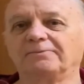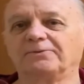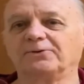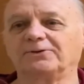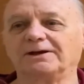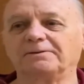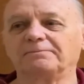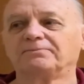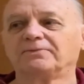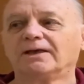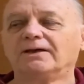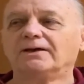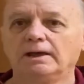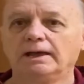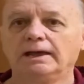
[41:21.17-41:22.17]
Okay,
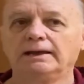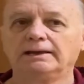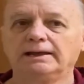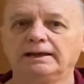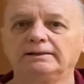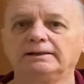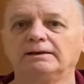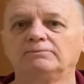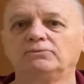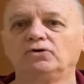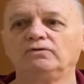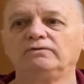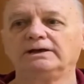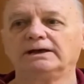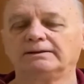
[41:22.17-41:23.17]
and in that
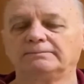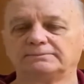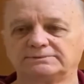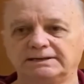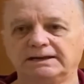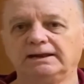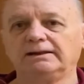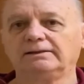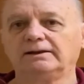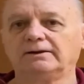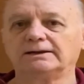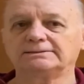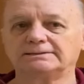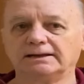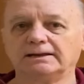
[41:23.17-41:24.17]
movie, I'm standing there.
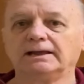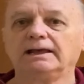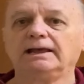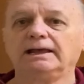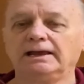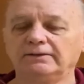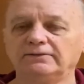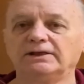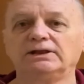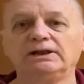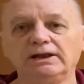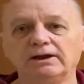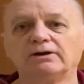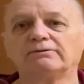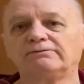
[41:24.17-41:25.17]
I said, in the
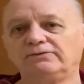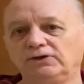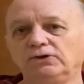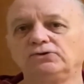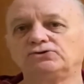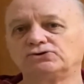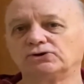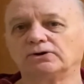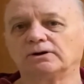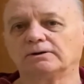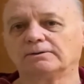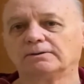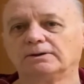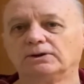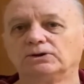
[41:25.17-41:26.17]
near future,
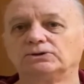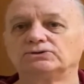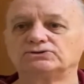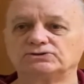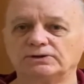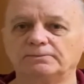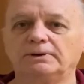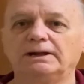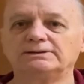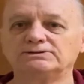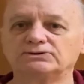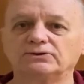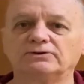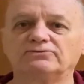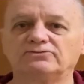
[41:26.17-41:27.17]
somebody's
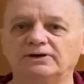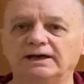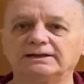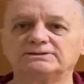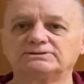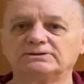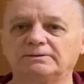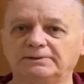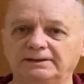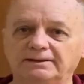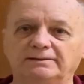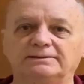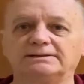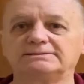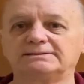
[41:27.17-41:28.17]
going to find something
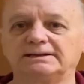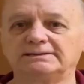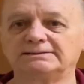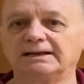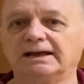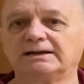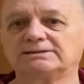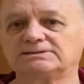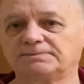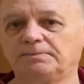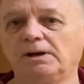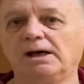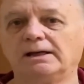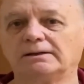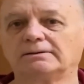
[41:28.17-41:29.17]
at this exact
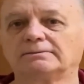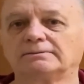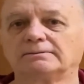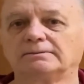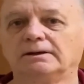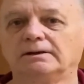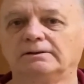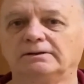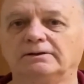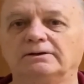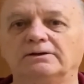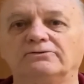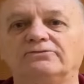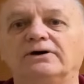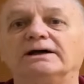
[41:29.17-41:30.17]
spot. They're
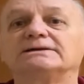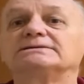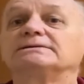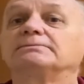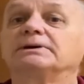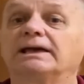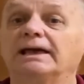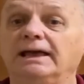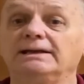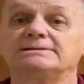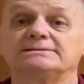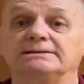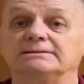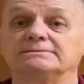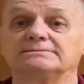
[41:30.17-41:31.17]
going to find some
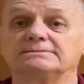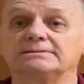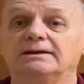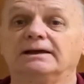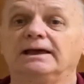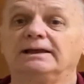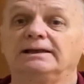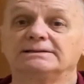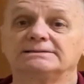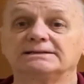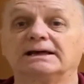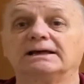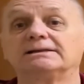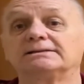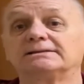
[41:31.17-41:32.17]
casings, and
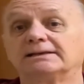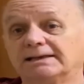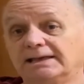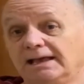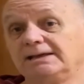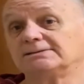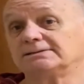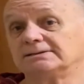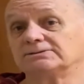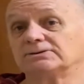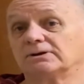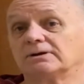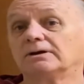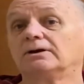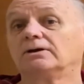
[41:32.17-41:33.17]
inside the casings
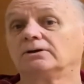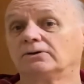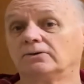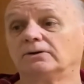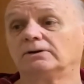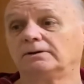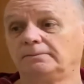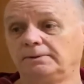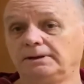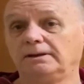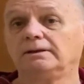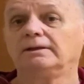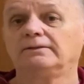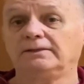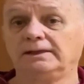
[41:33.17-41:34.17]
are going to be
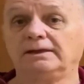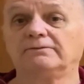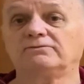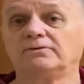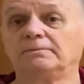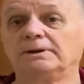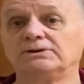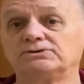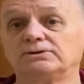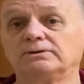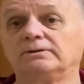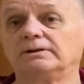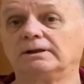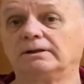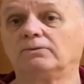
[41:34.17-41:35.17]
the information
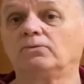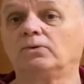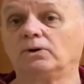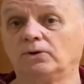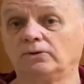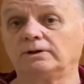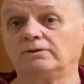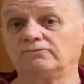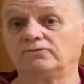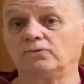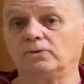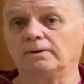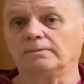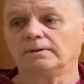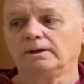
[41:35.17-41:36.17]
that we're looking
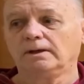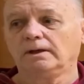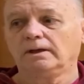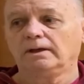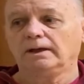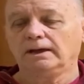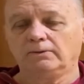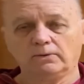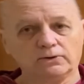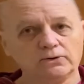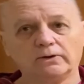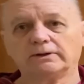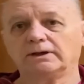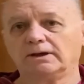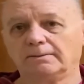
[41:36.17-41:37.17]
for. And we're
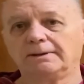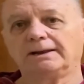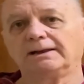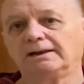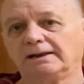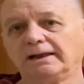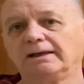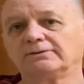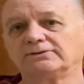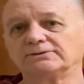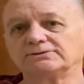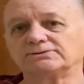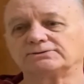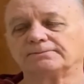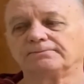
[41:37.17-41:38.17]
talking about
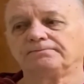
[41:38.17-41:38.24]
Atlantis.